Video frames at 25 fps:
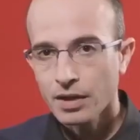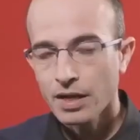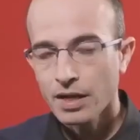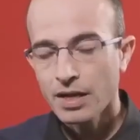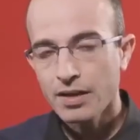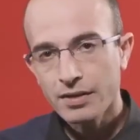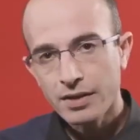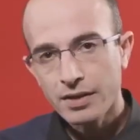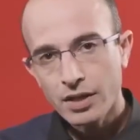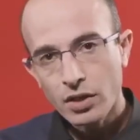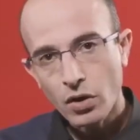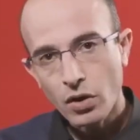
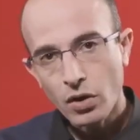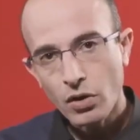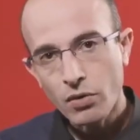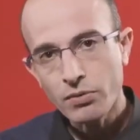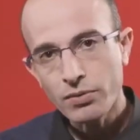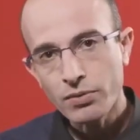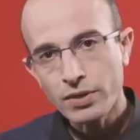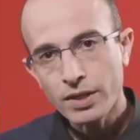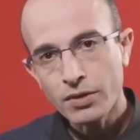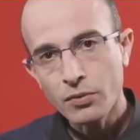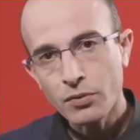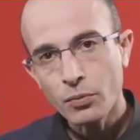And the
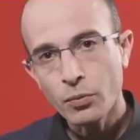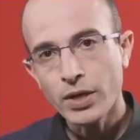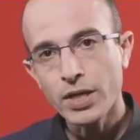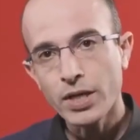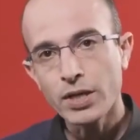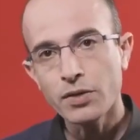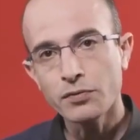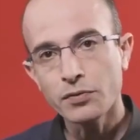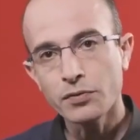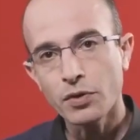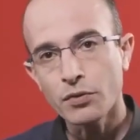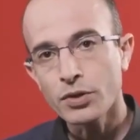only
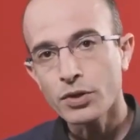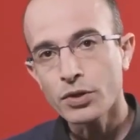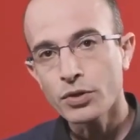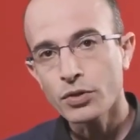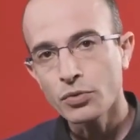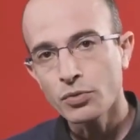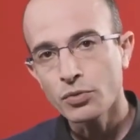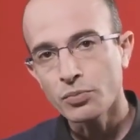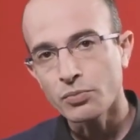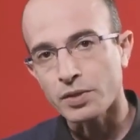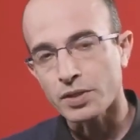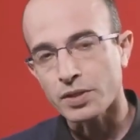way for
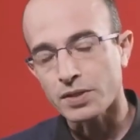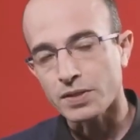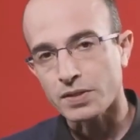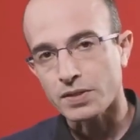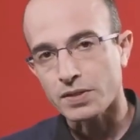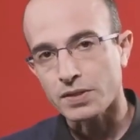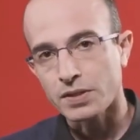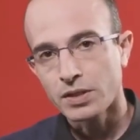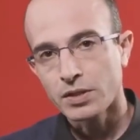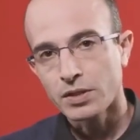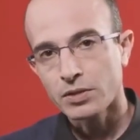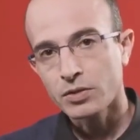
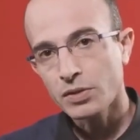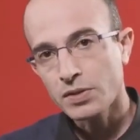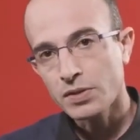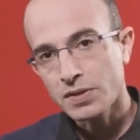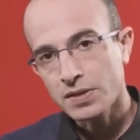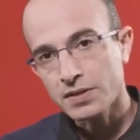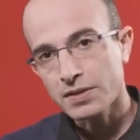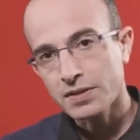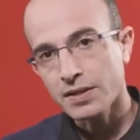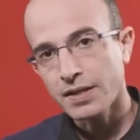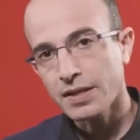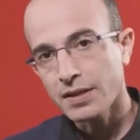humans to
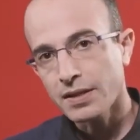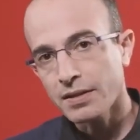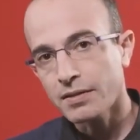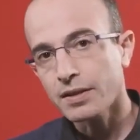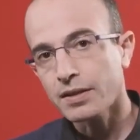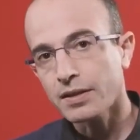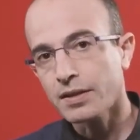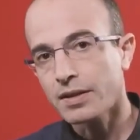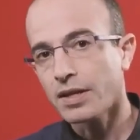stay in the